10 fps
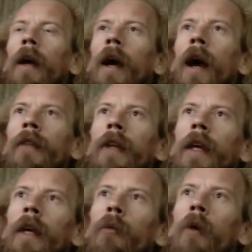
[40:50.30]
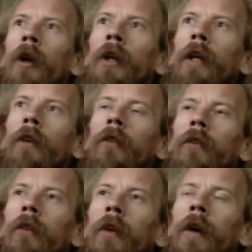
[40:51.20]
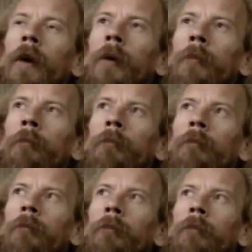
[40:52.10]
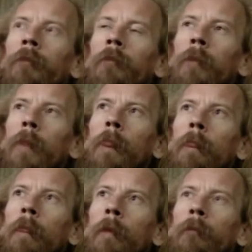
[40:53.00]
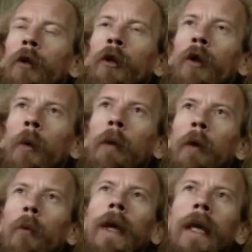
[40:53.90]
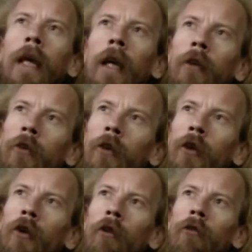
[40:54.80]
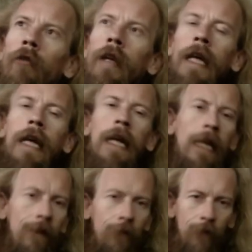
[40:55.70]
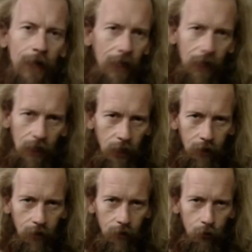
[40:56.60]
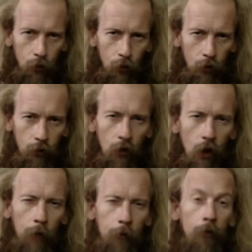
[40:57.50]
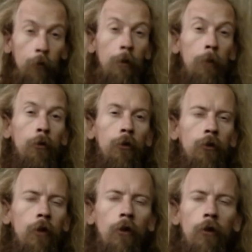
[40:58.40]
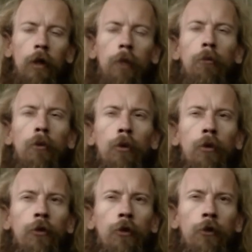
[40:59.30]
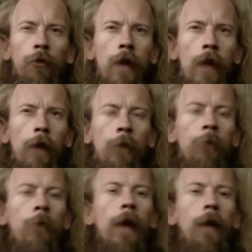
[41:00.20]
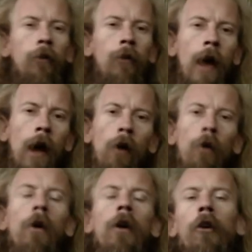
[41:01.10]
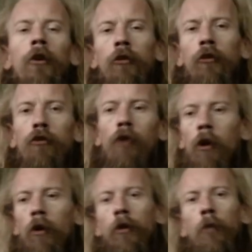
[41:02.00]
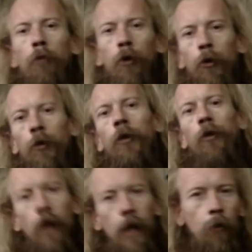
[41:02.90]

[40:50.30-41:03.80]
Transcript: And the year one is, um, you know, a bit weaker, so you're not really feeling it all the time. It's a bit more subtle. It more sort of affects how strong the moon and day